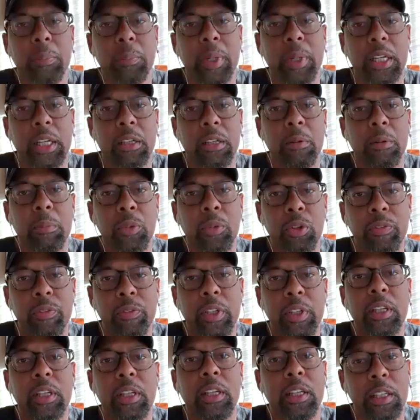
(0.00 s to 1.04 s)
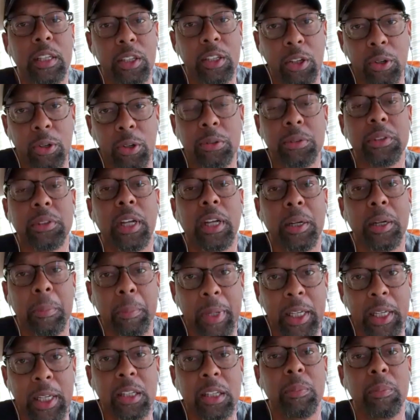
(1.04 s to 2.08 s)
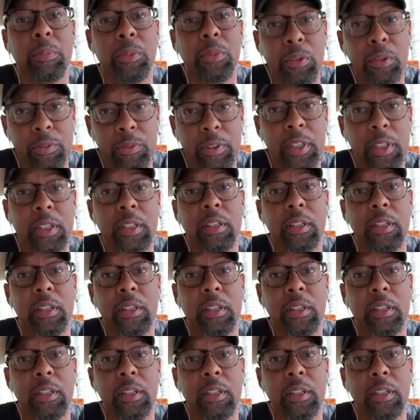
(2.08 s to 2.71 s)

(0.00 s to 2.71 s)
make a movie, he knows how to make a movie.